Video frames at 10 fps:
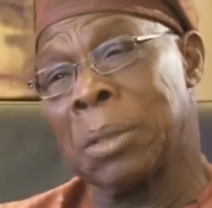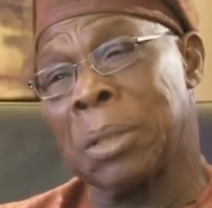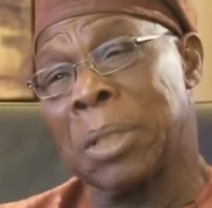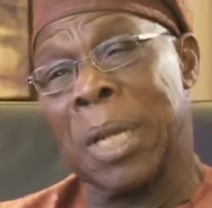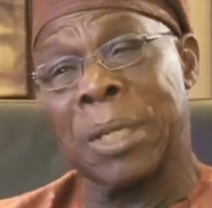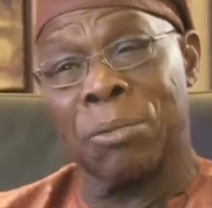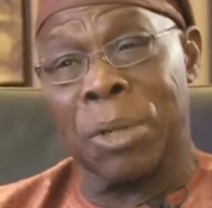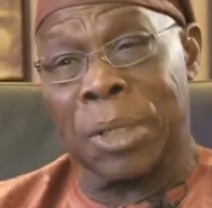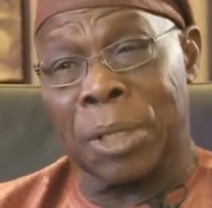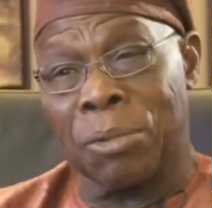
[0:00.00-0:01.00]

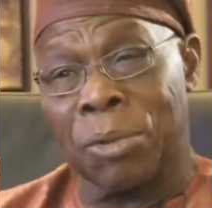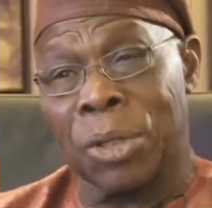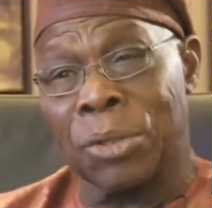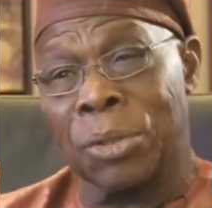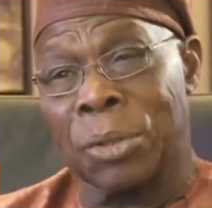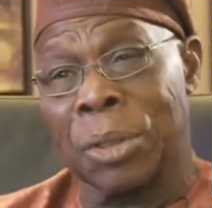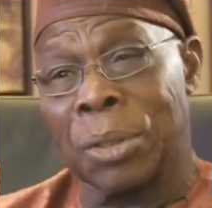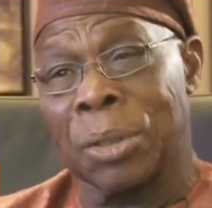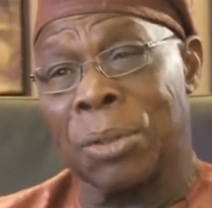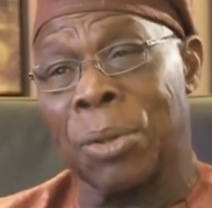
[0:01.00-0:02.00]
inadequate education
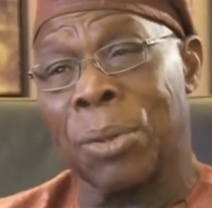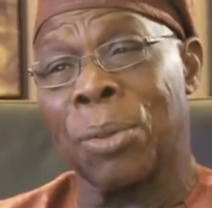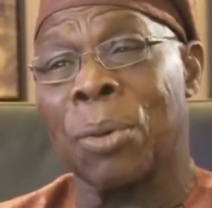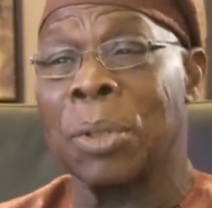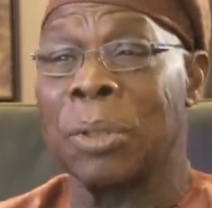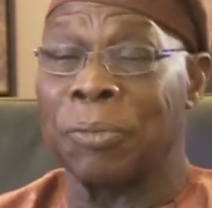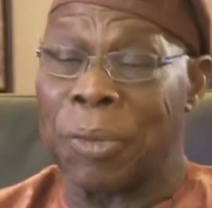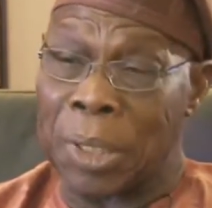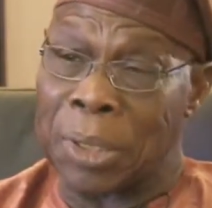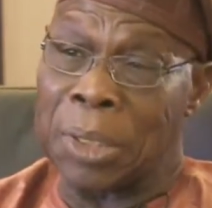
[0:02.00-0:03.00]
in the north, or in
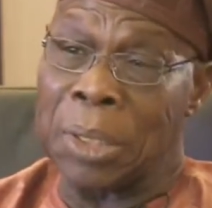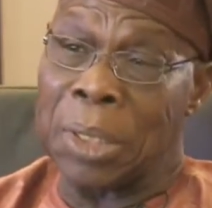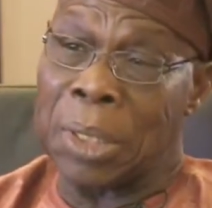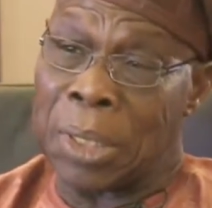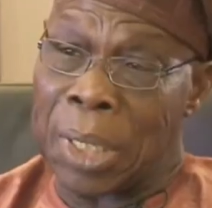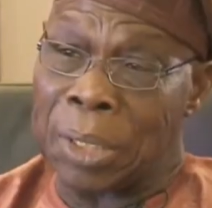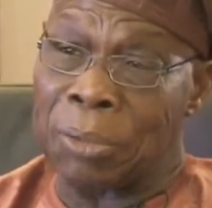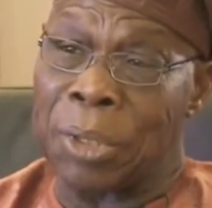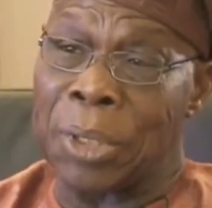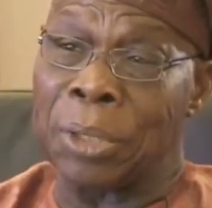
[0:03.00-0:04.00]
fact,
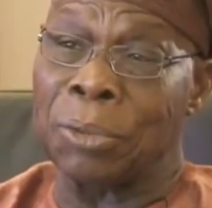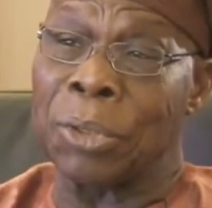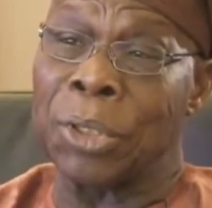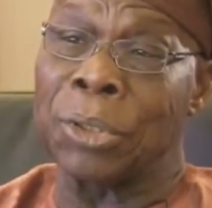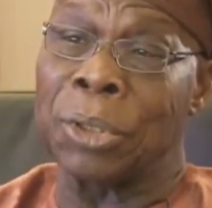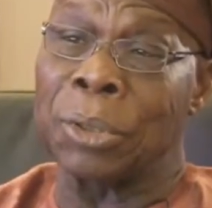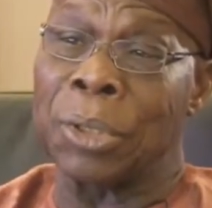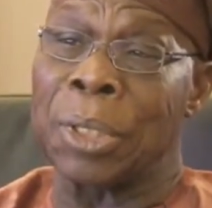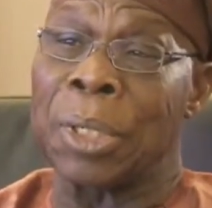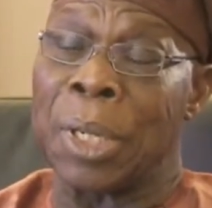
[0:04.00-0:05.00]
inadequate education
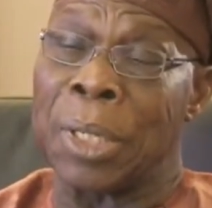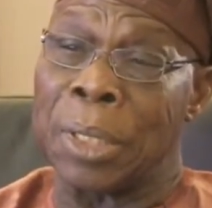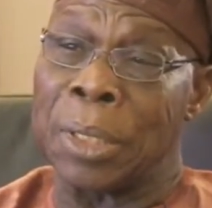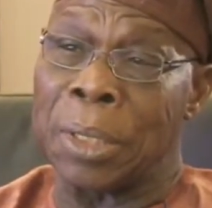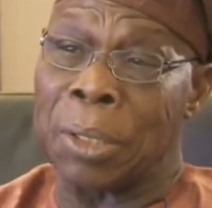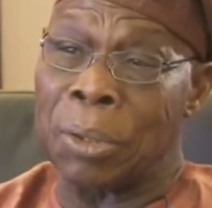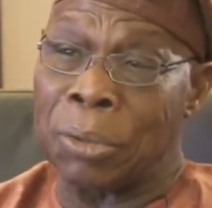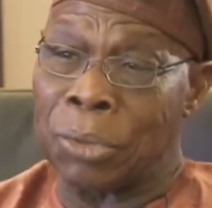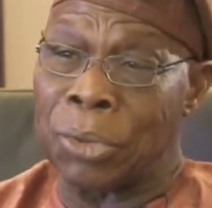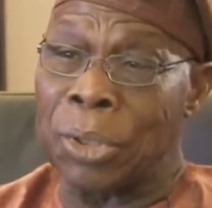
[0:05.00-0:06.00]
generally in the
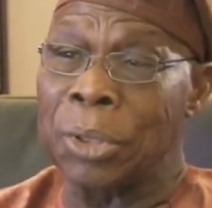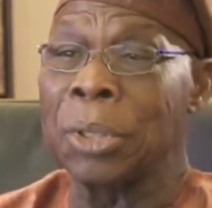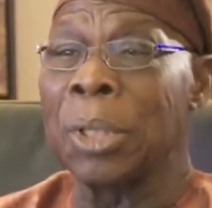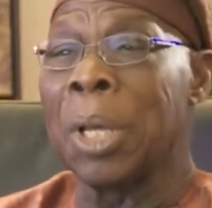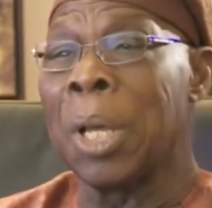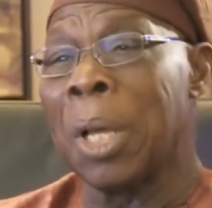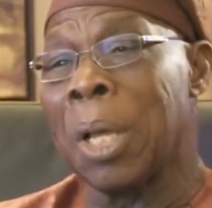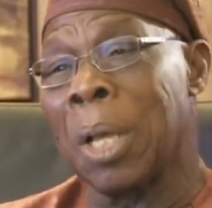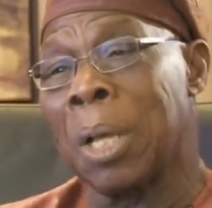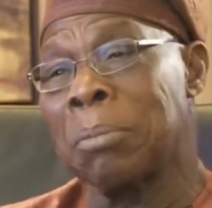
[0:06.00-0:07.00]
country,
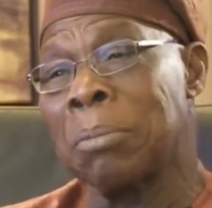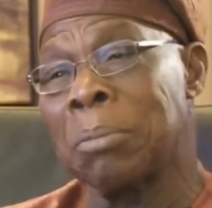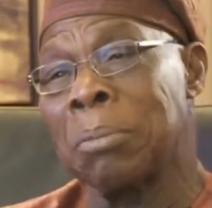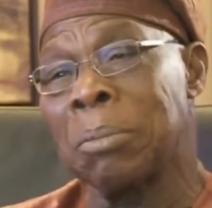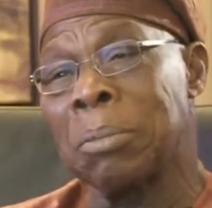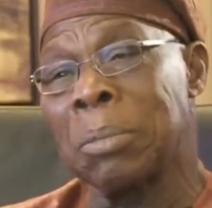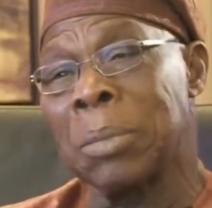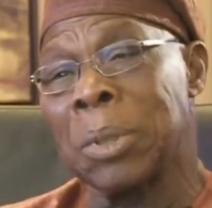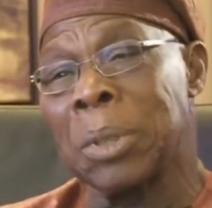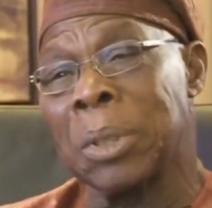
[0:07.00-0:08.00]
um,
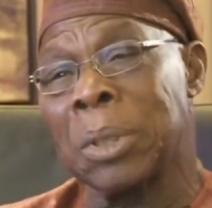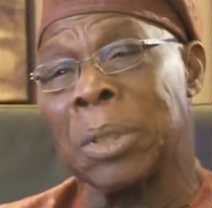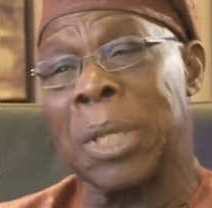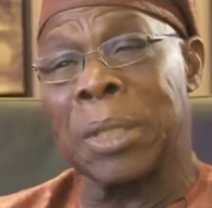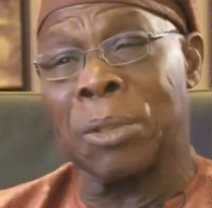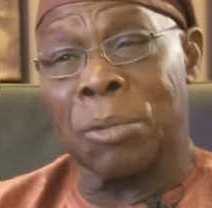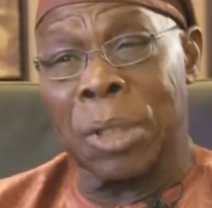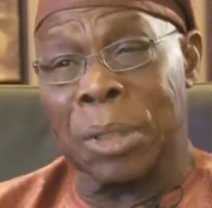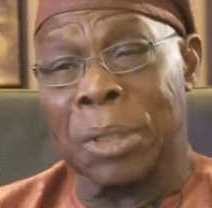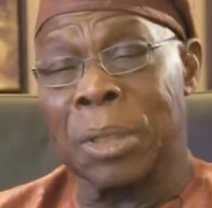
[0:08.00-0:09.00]

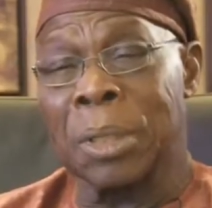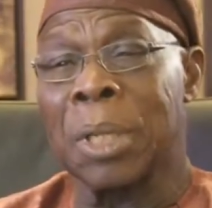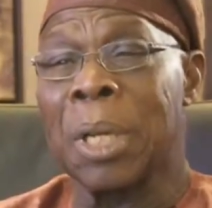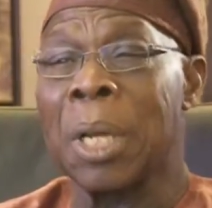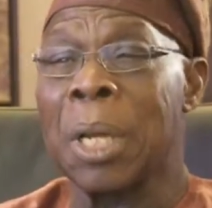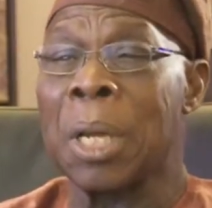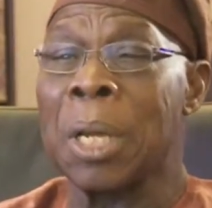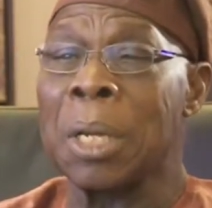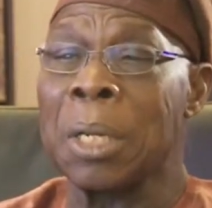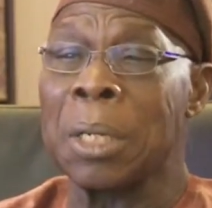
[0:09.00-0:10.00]
inadequate uh,
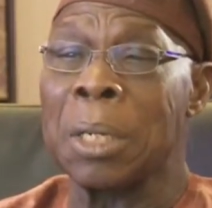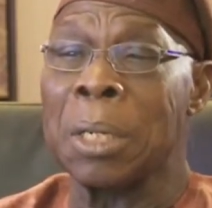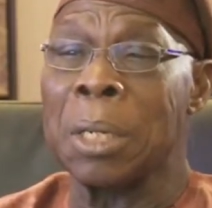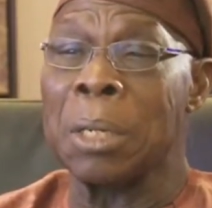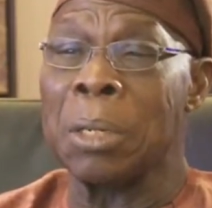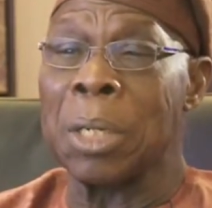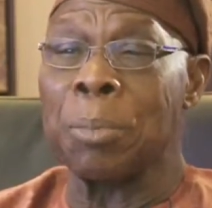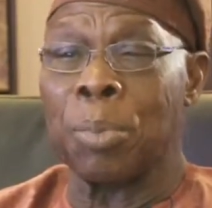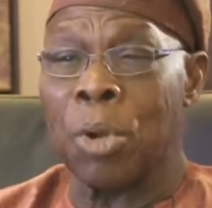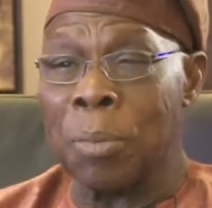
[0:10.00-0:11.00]

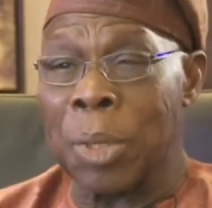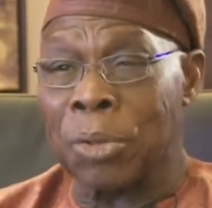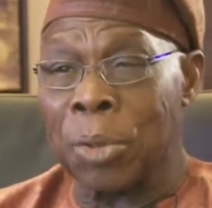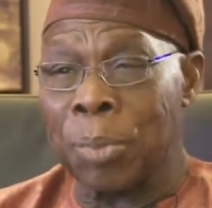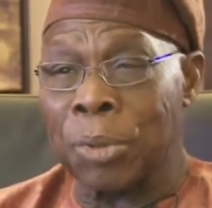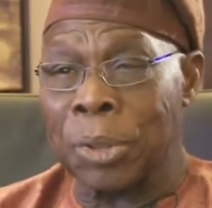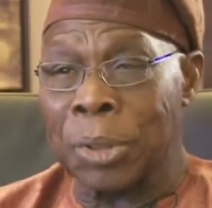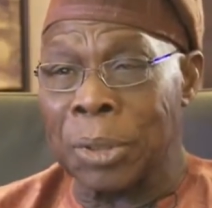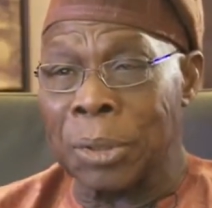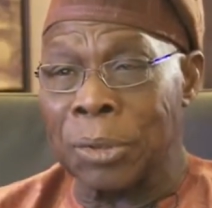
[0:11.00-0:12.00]
employment
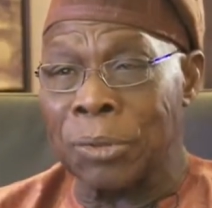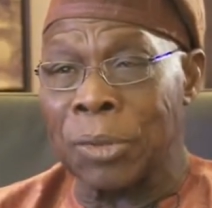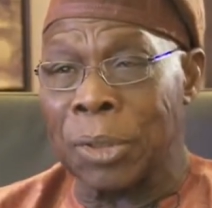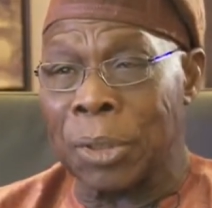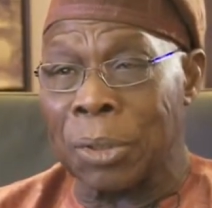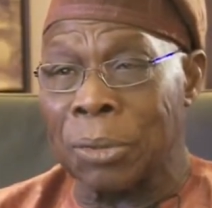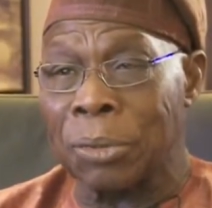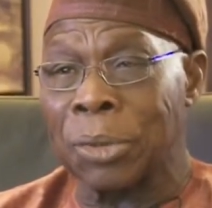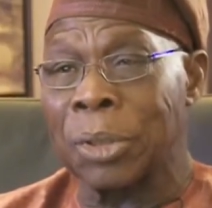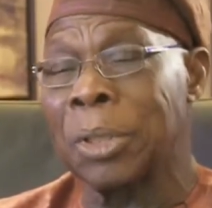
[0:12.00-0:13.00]
opportunities in the
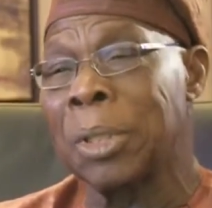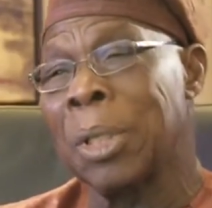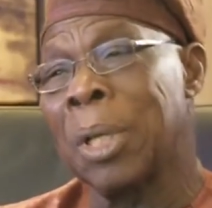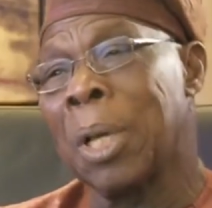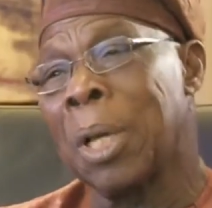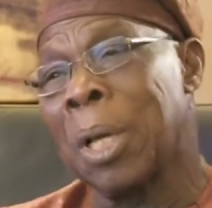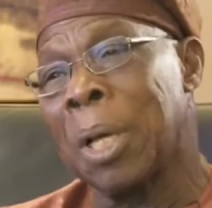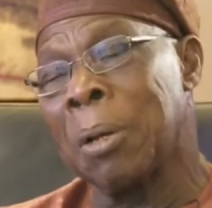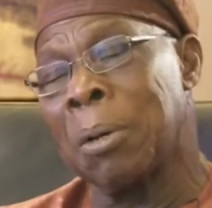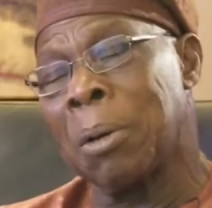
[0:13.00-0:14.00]
country, uh,